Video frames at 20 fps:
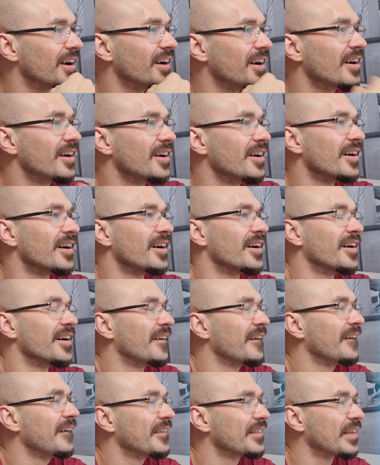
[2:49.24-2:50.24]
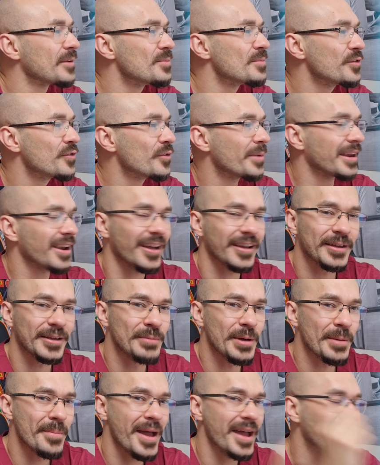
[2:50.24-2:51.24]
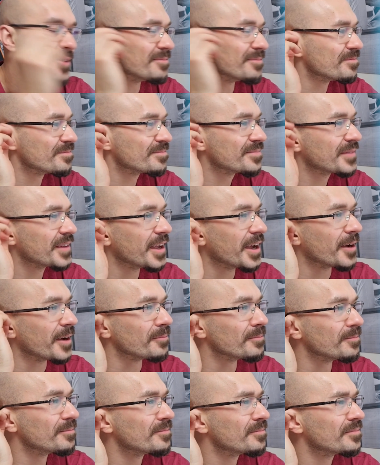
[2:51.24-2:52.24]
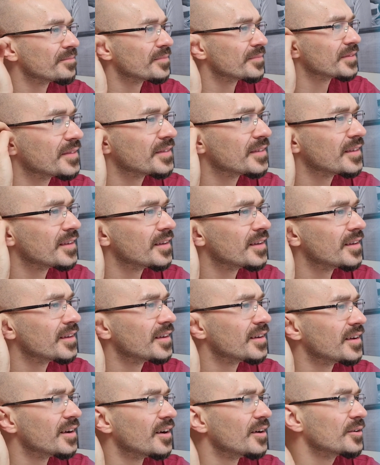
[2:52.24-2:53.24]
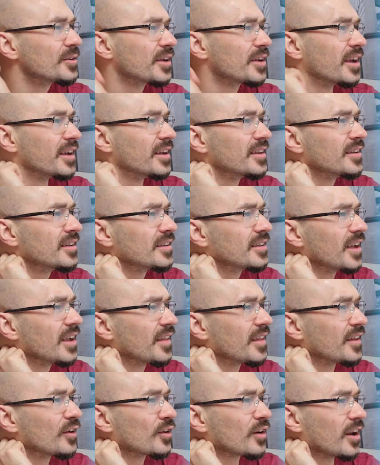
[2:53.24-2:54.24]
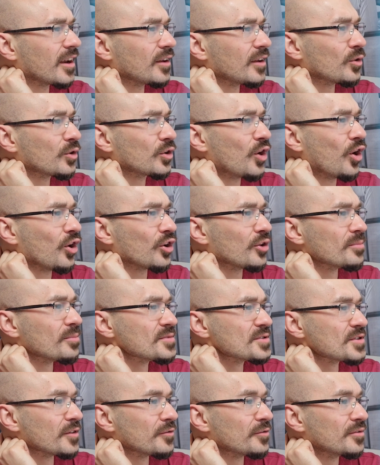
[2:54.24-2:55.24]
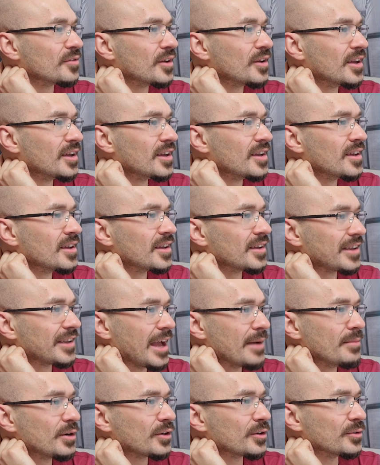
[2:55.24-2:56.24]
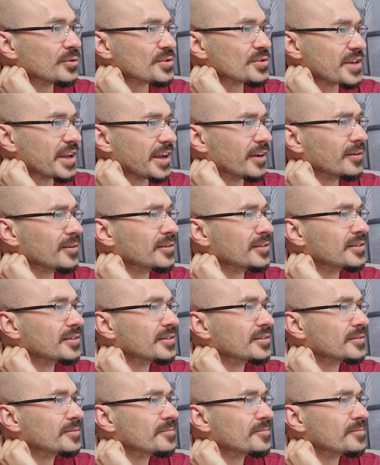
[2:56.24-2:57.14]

Ah, aha, uh -huh. they move a bit like a pipette. Yeah. Okay. Yeah, they look like little columns of chemicals now.